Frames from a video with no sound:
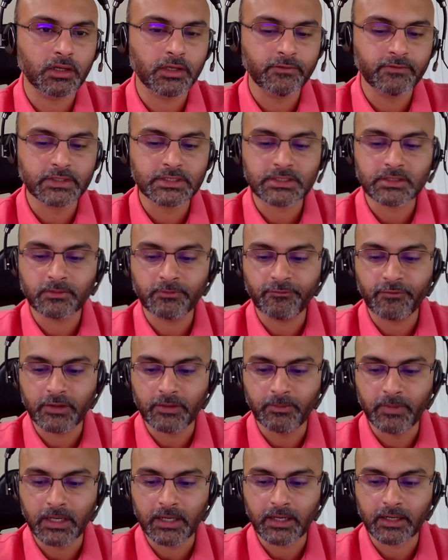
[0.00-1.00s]
Give us some
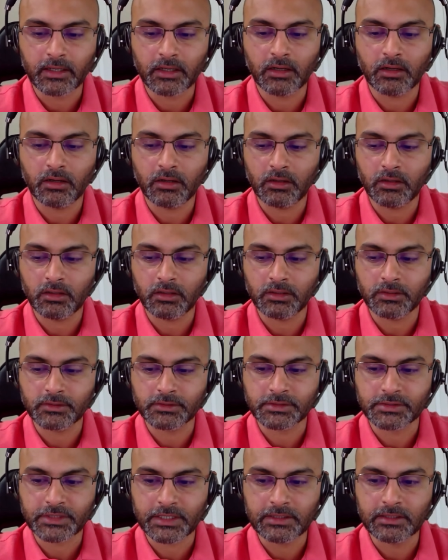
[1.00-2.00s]
feedback.
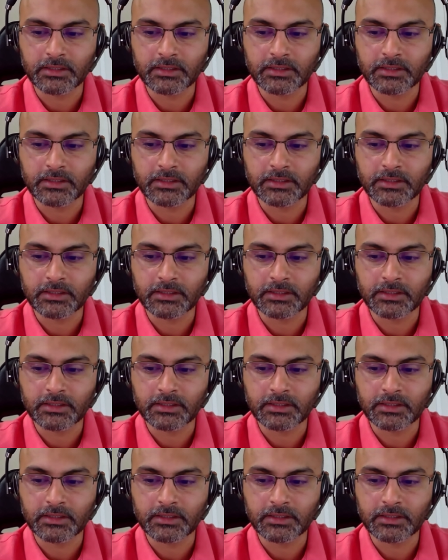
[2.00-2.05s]
Tell